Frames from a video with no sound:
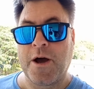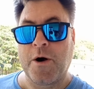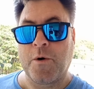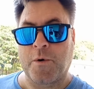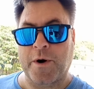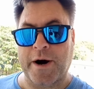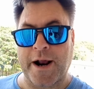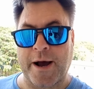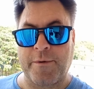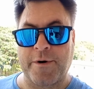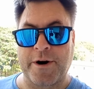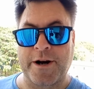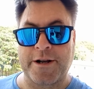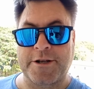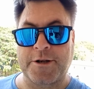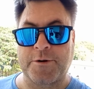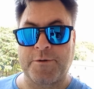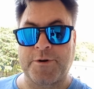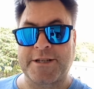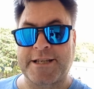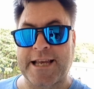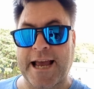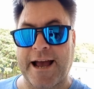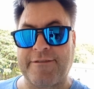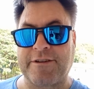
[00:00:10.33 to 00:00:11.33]
What I want to do
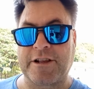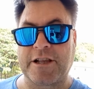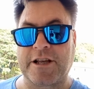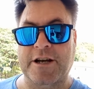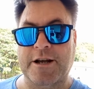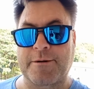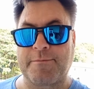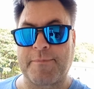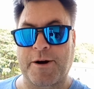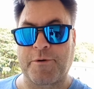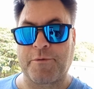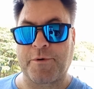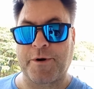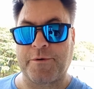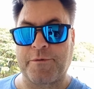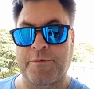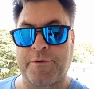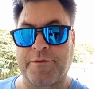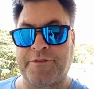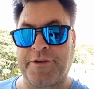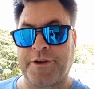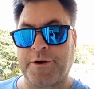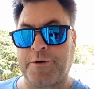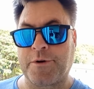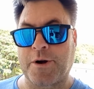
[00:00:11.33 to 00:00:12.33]
is have a look at my written
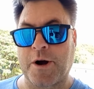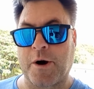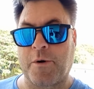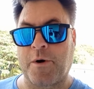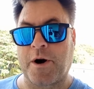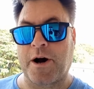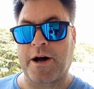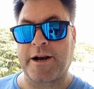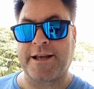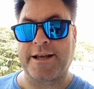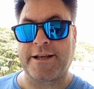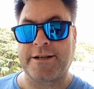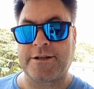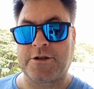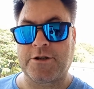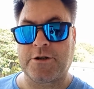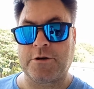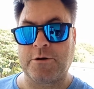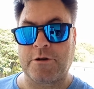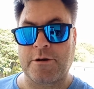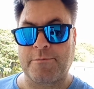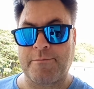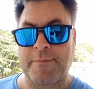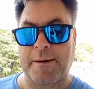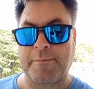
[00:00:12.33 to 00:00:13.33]
review, go on
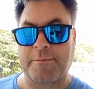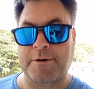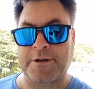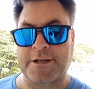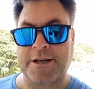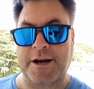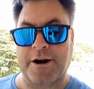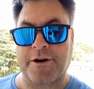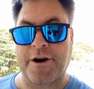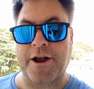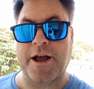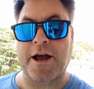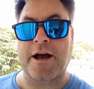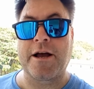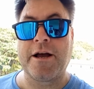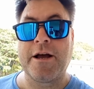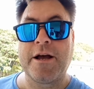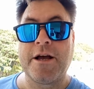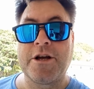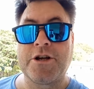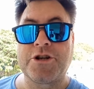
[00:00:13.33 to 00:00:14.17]
into the members area,